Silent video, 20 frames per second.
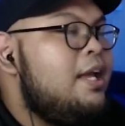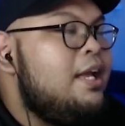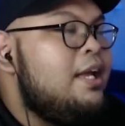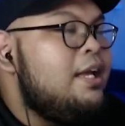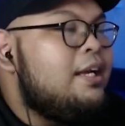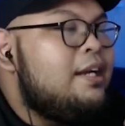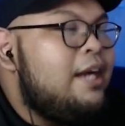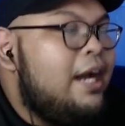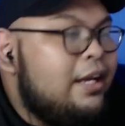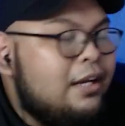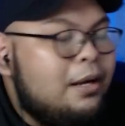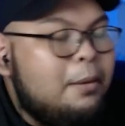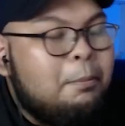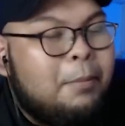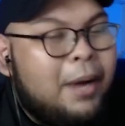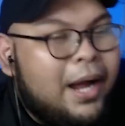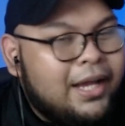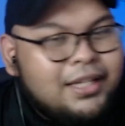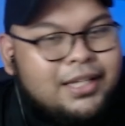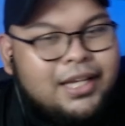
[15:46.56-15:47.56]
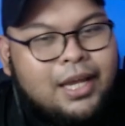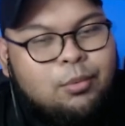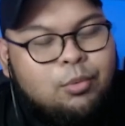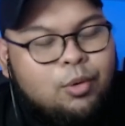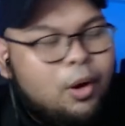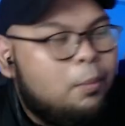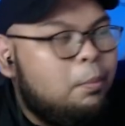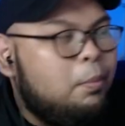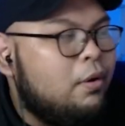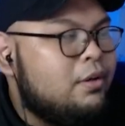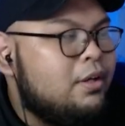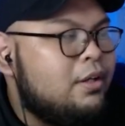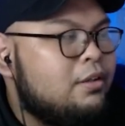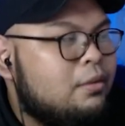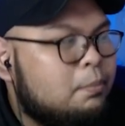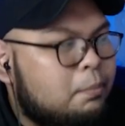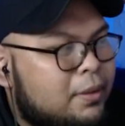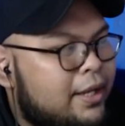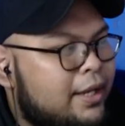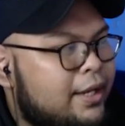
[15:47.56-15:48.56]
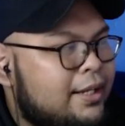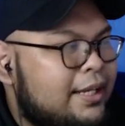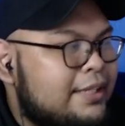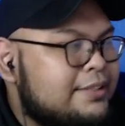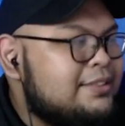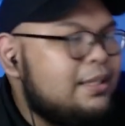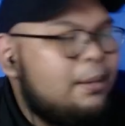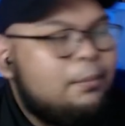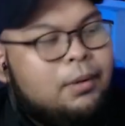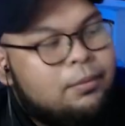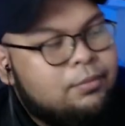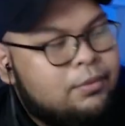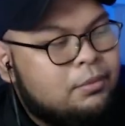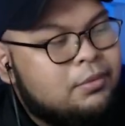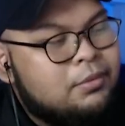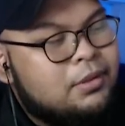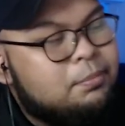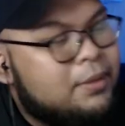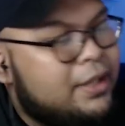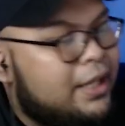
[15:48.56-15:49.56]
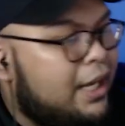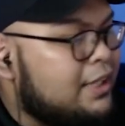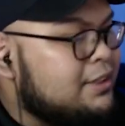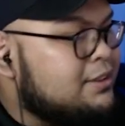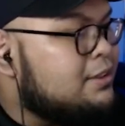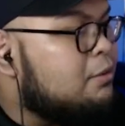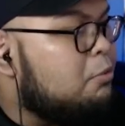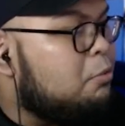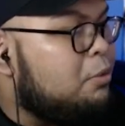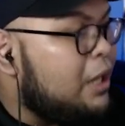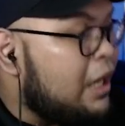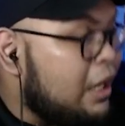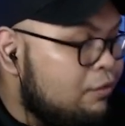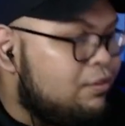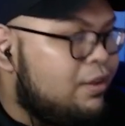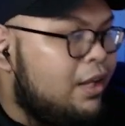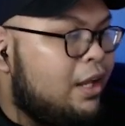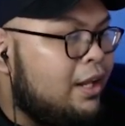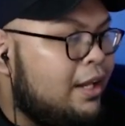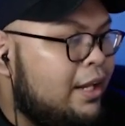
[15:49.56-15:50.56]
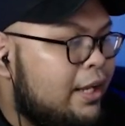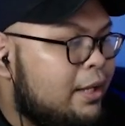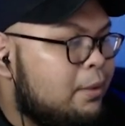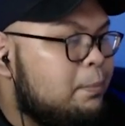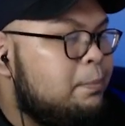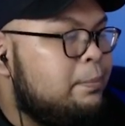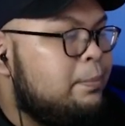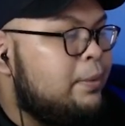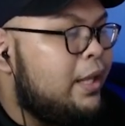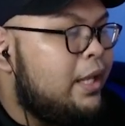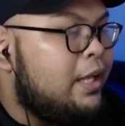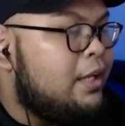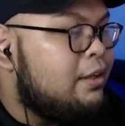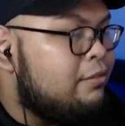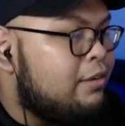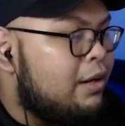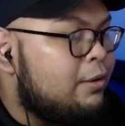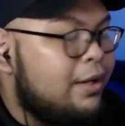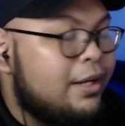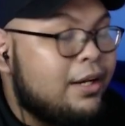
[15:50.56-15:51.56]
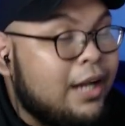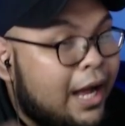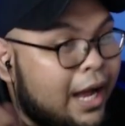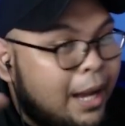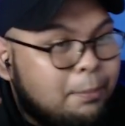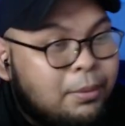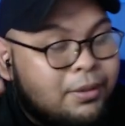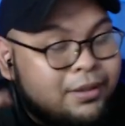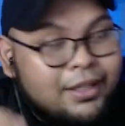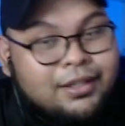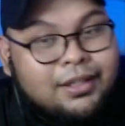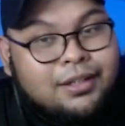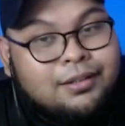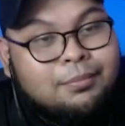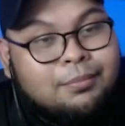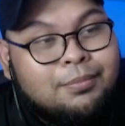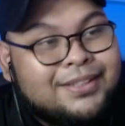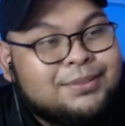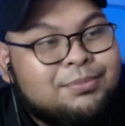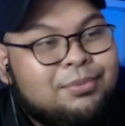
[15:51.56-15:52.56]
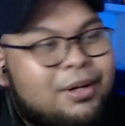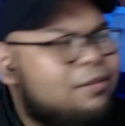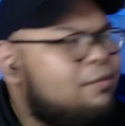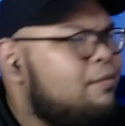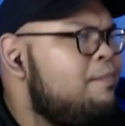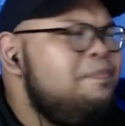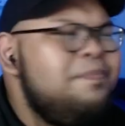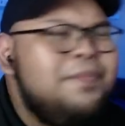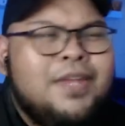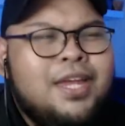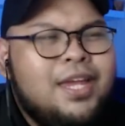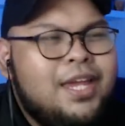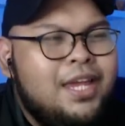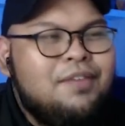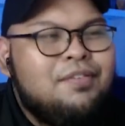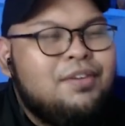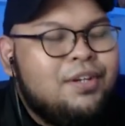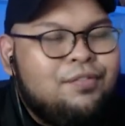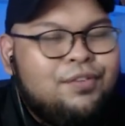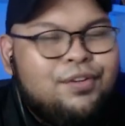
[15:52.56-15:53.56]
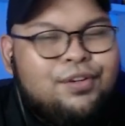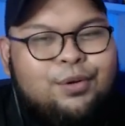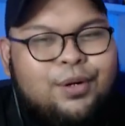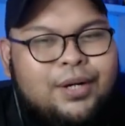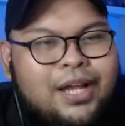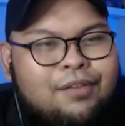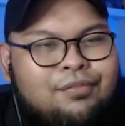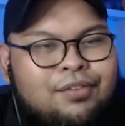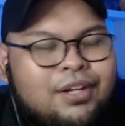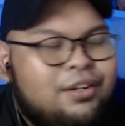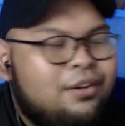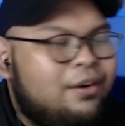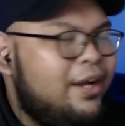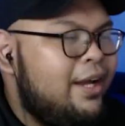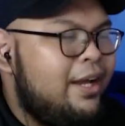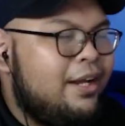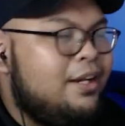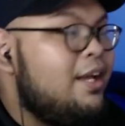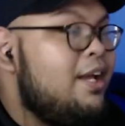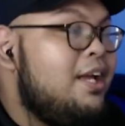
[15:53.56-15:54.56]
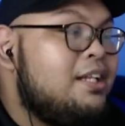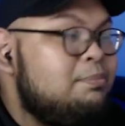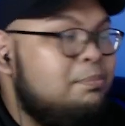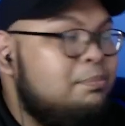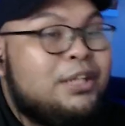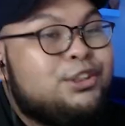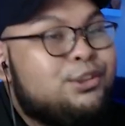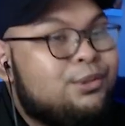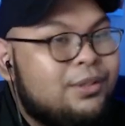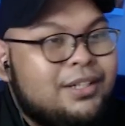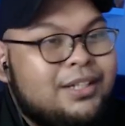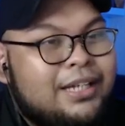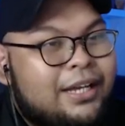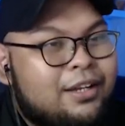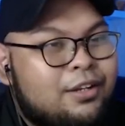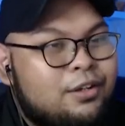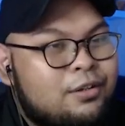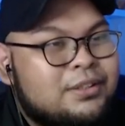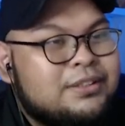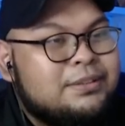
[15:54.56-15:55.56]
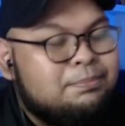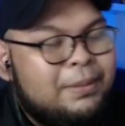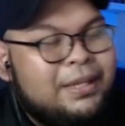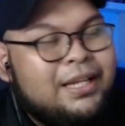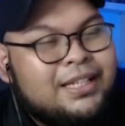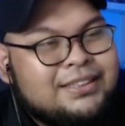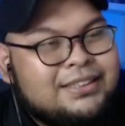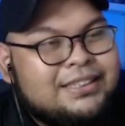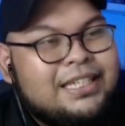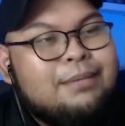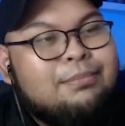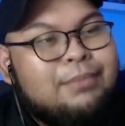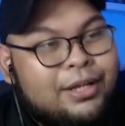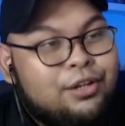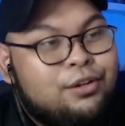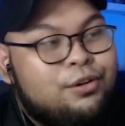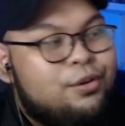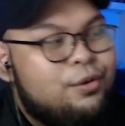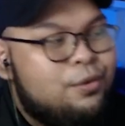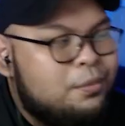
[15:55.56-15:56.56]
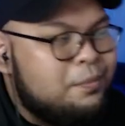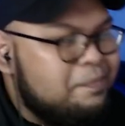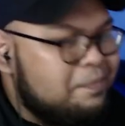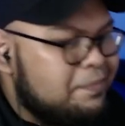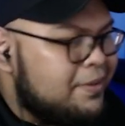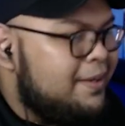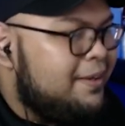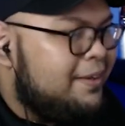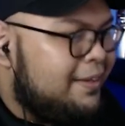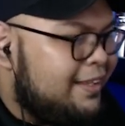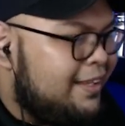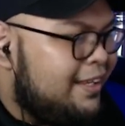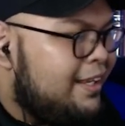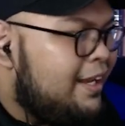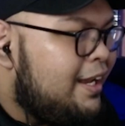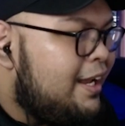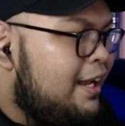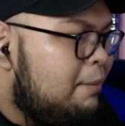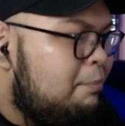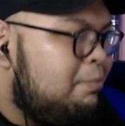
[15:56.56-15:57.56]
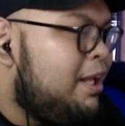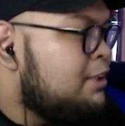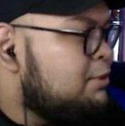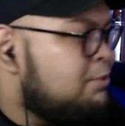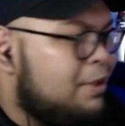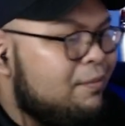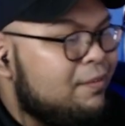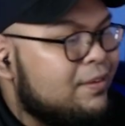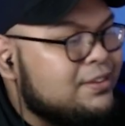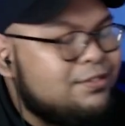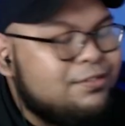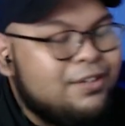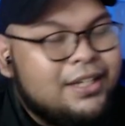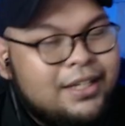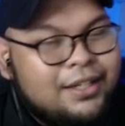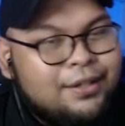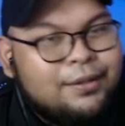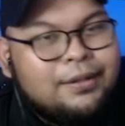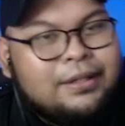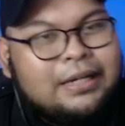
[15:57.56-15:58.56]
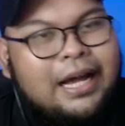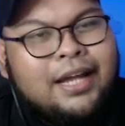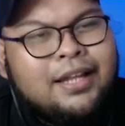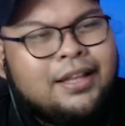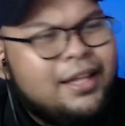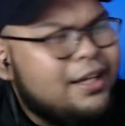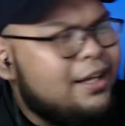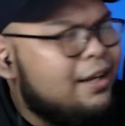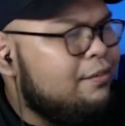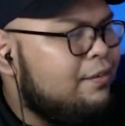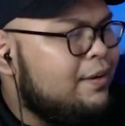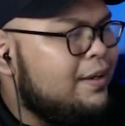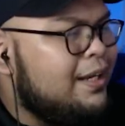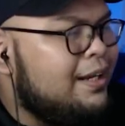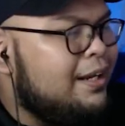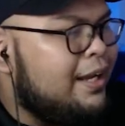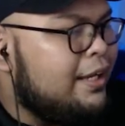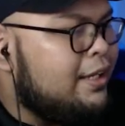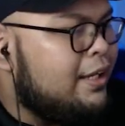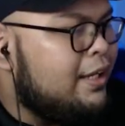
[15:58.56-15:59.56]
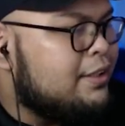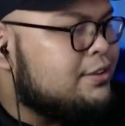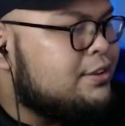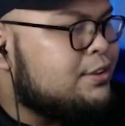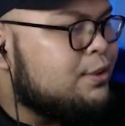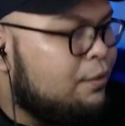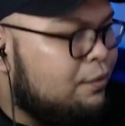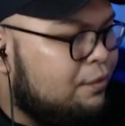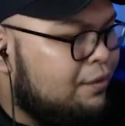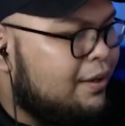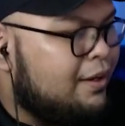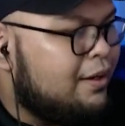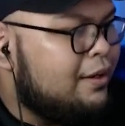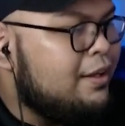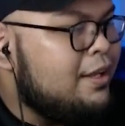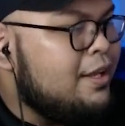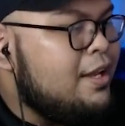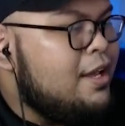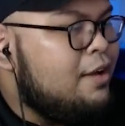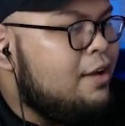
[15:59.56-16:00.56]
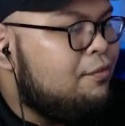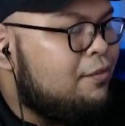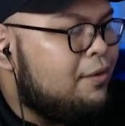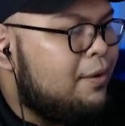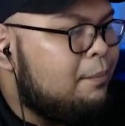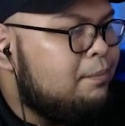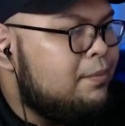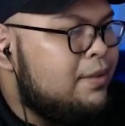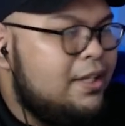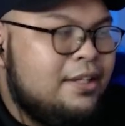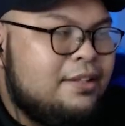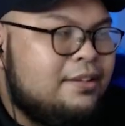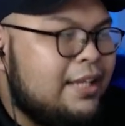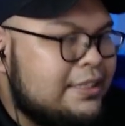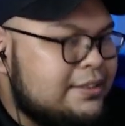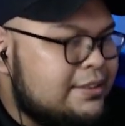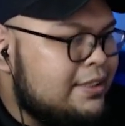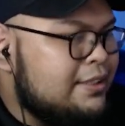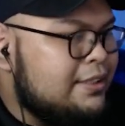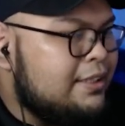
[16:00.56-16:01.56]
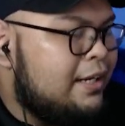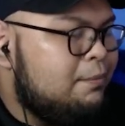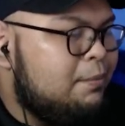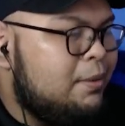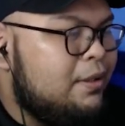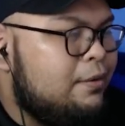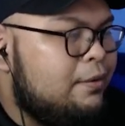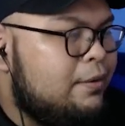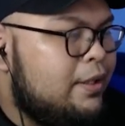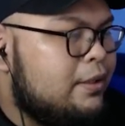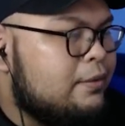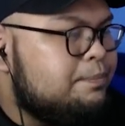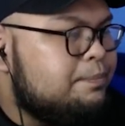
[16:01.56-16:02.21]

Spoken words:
kind of mind game your opponent into playing like suboptimal plays if they are like playing around in a hypothetical Blast Breath. Even if you don't have it in your hand, make sure like you make it seem like you do. Blast Breath is really good. I think I really like it so far from the testing that I've been doing.